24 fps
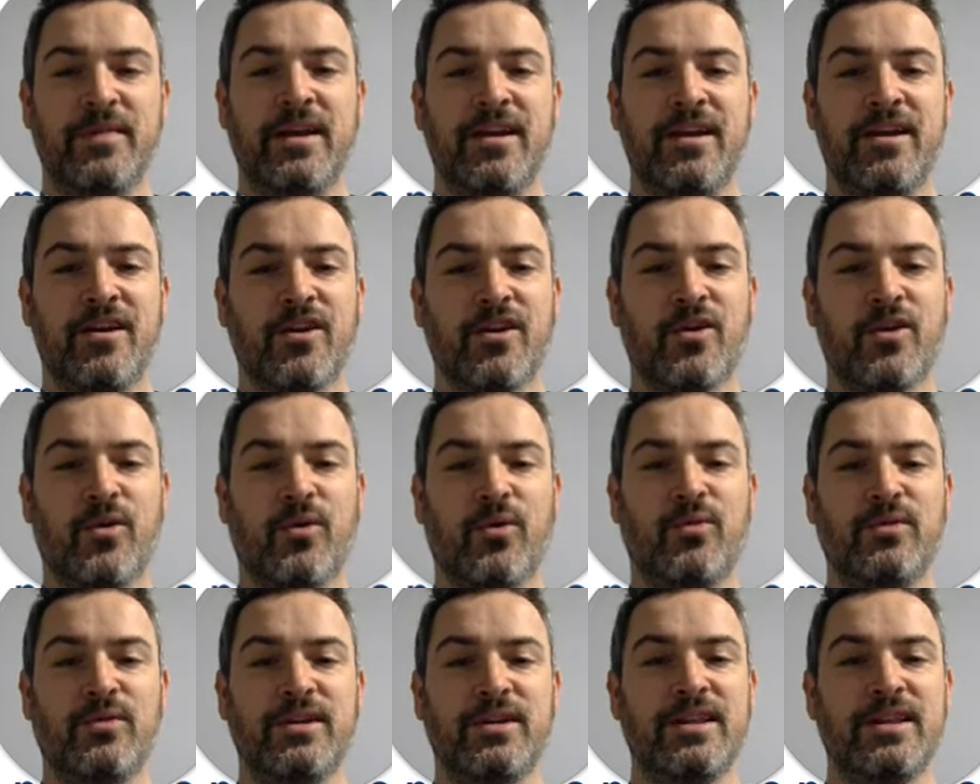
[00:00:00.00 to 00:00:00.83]

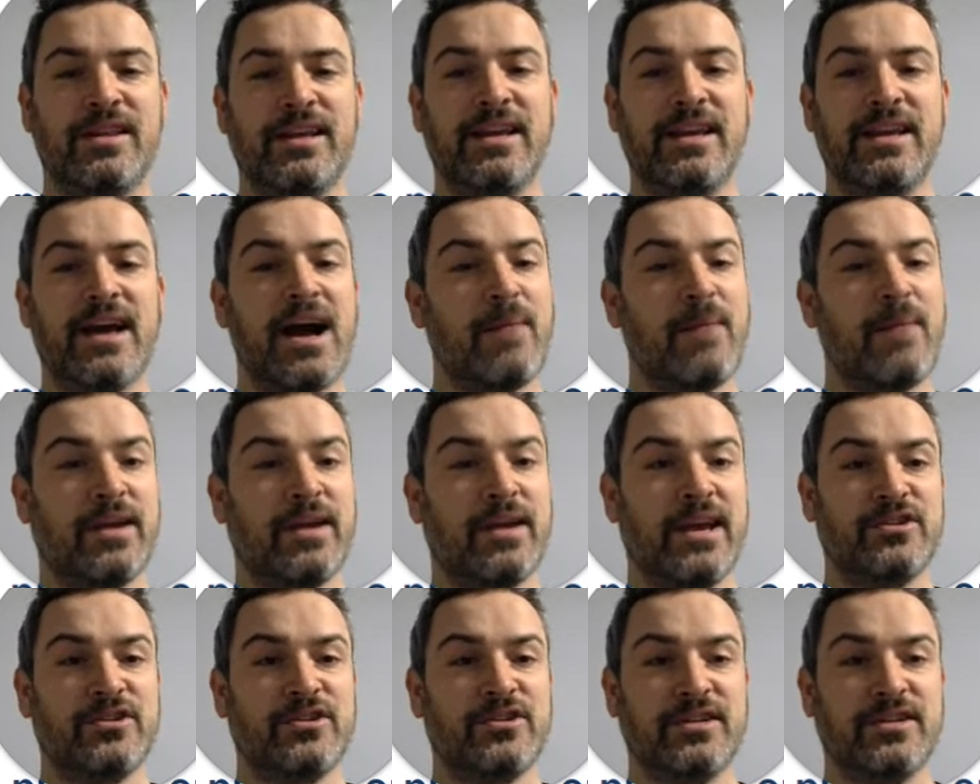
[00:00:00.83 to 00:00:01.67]
called the
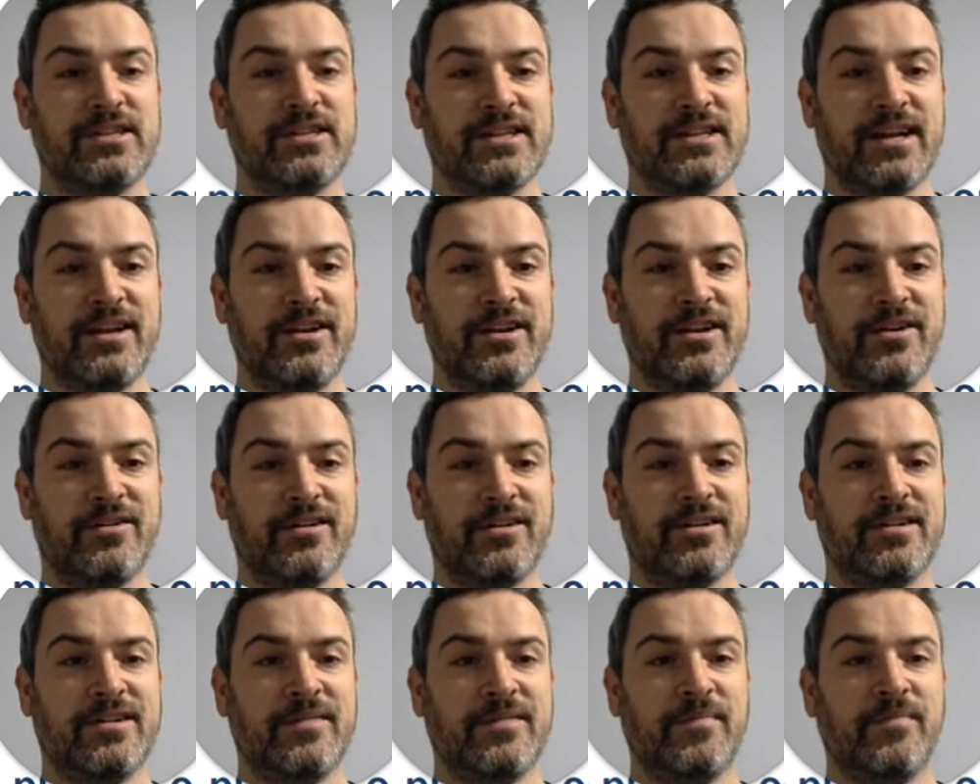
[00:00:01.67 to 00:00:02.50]
Application Design
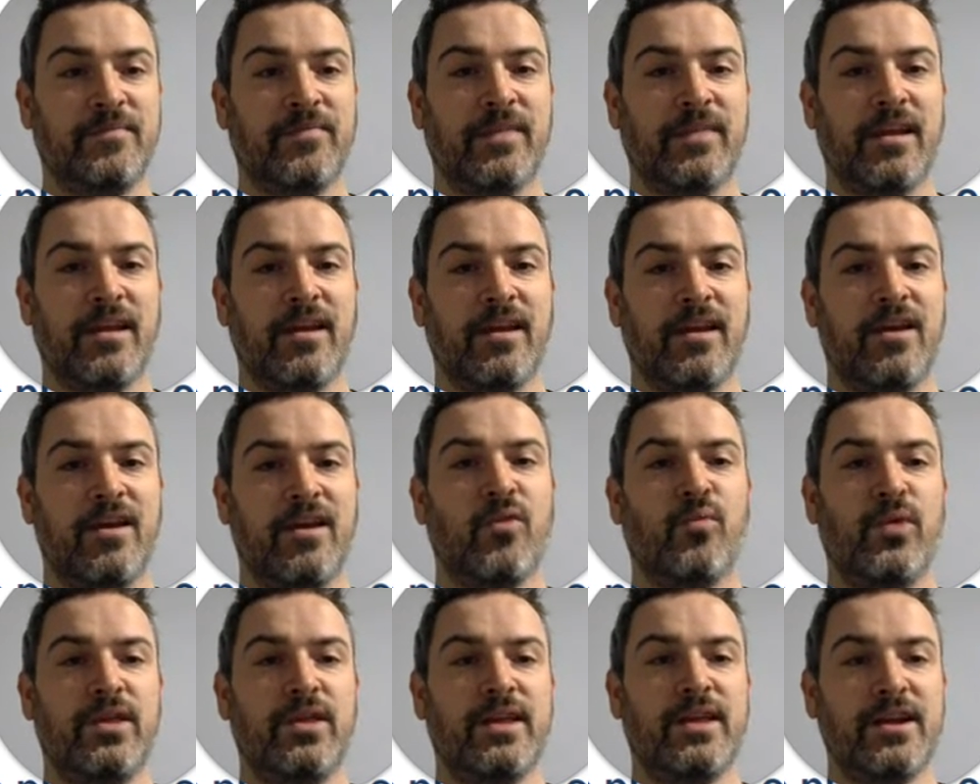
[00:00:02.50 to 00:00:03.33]
Unit.
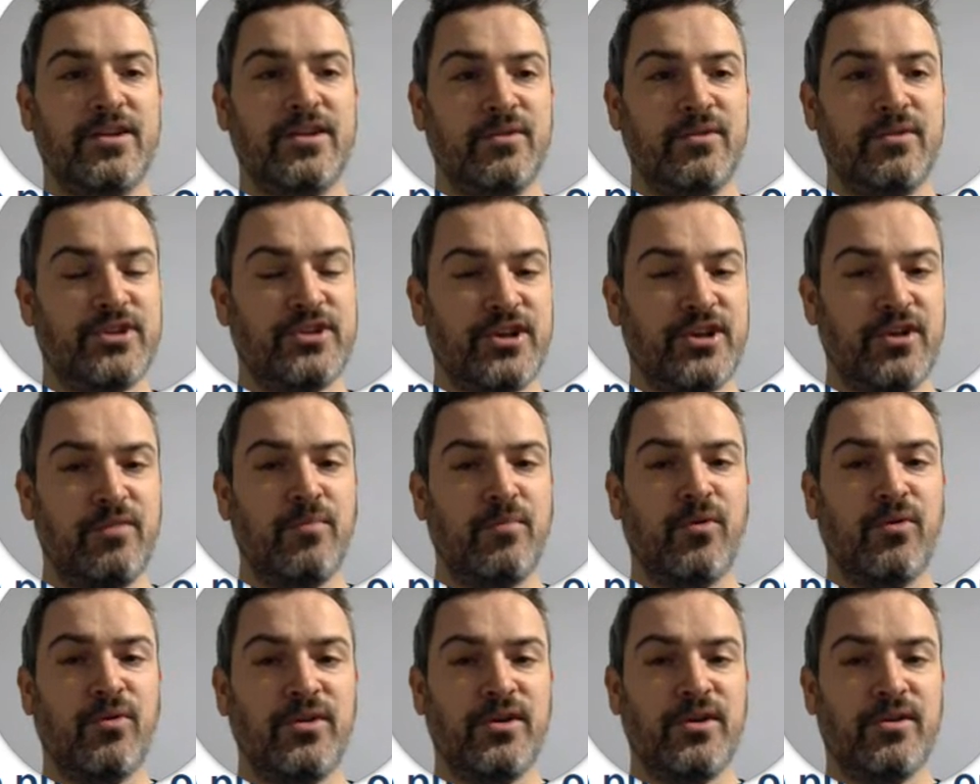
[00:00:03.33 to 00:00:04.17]
We then do 2
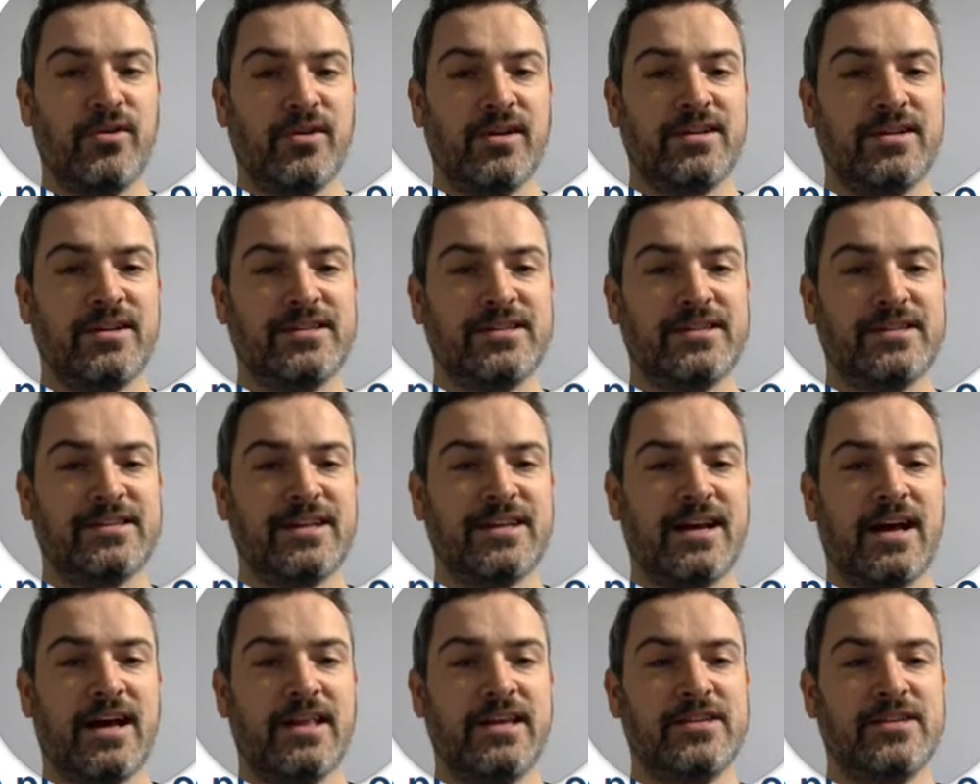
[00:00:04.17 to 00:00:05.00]
more units,
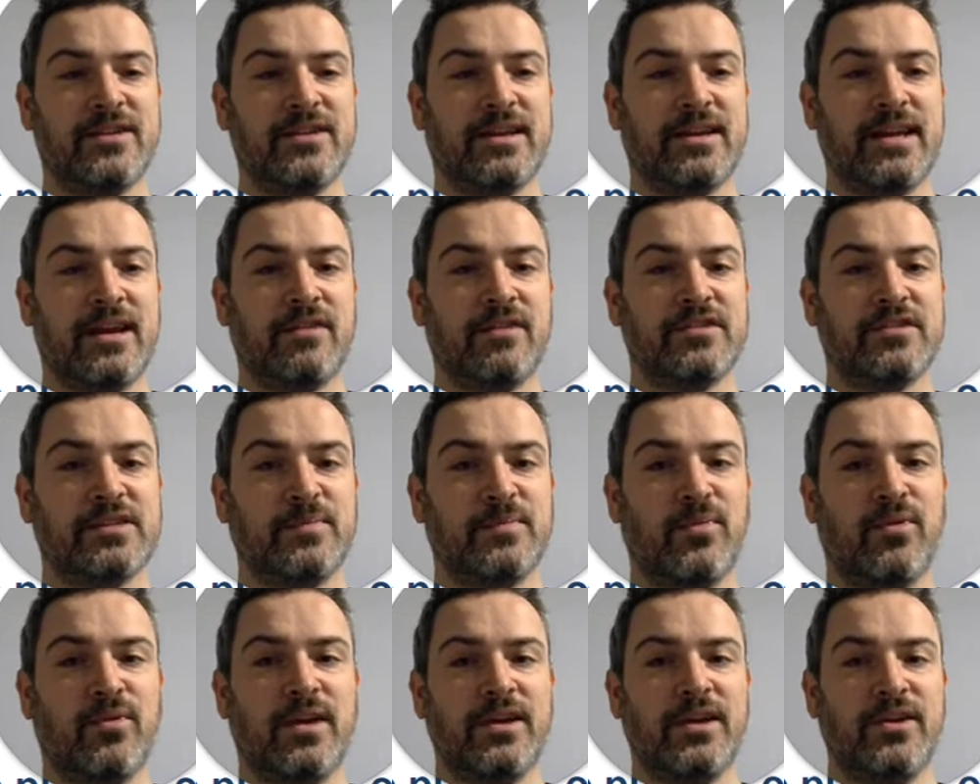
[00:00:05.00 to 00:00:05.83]
and these again are
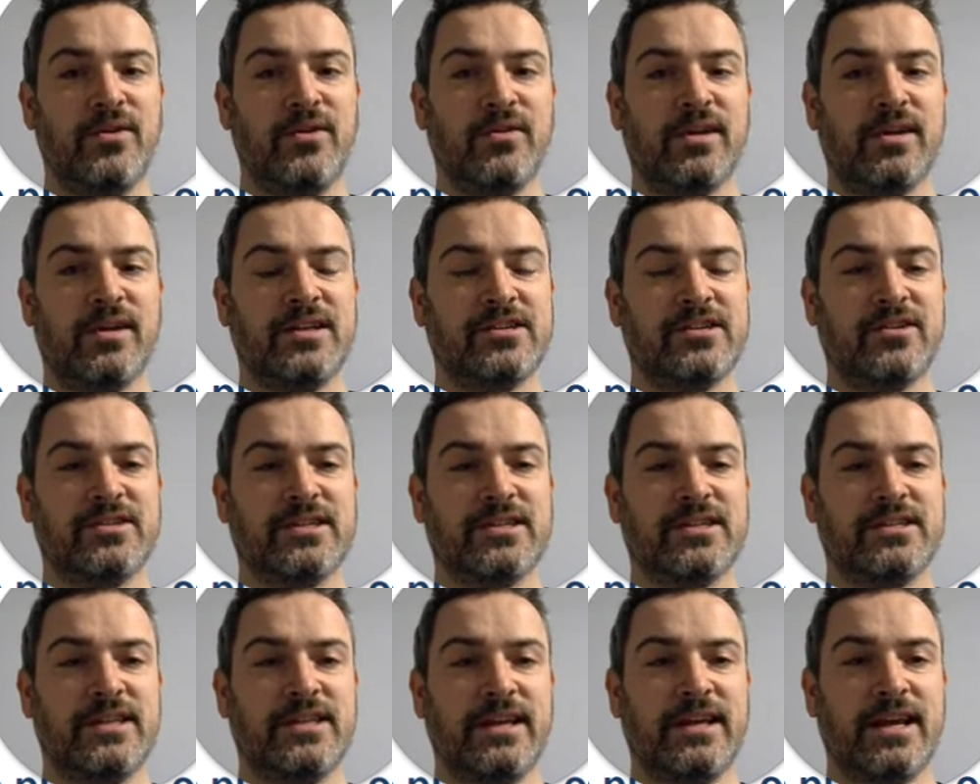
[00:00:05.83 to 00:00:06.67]
smaller units because
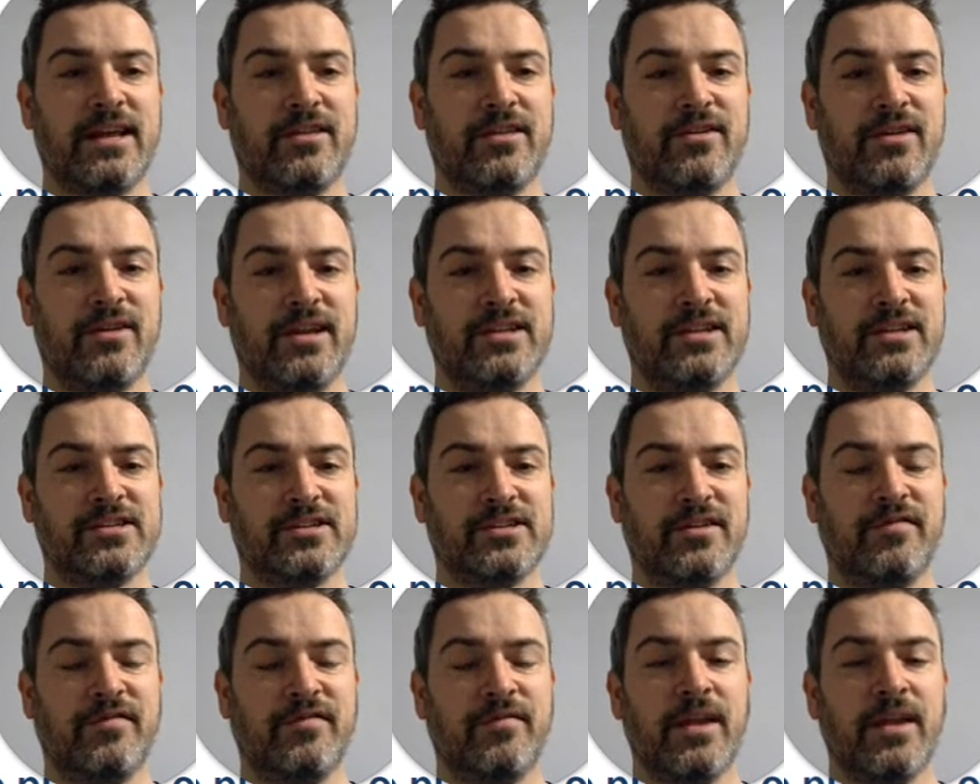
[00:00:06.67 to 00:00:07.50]
it's the year 13
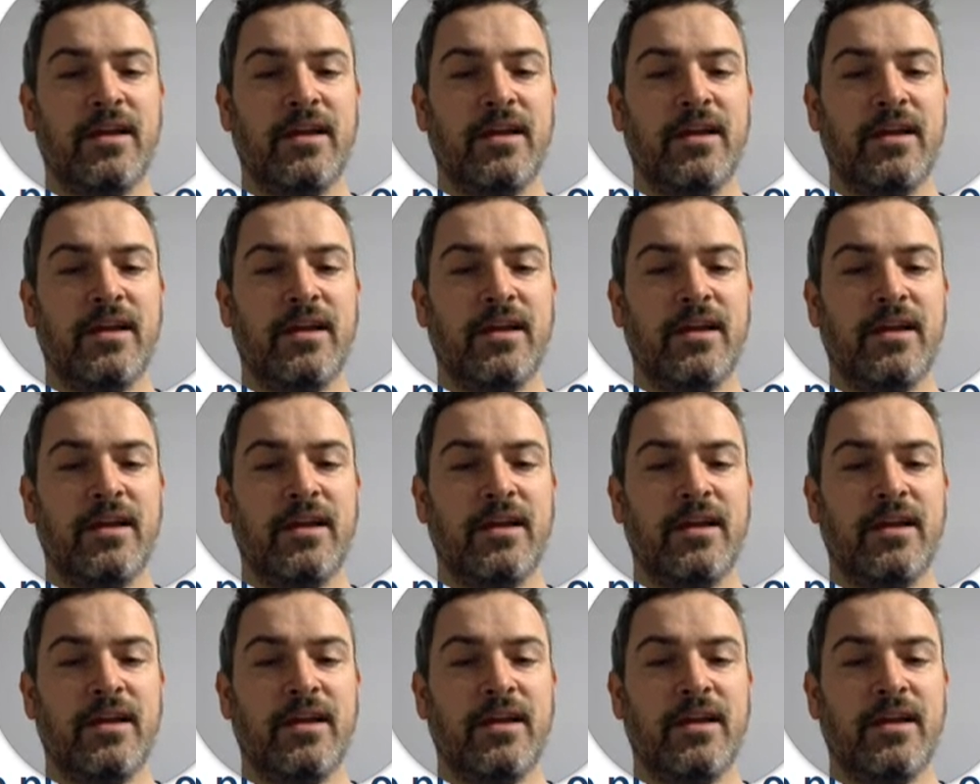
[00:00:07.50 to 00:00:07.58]
stuff.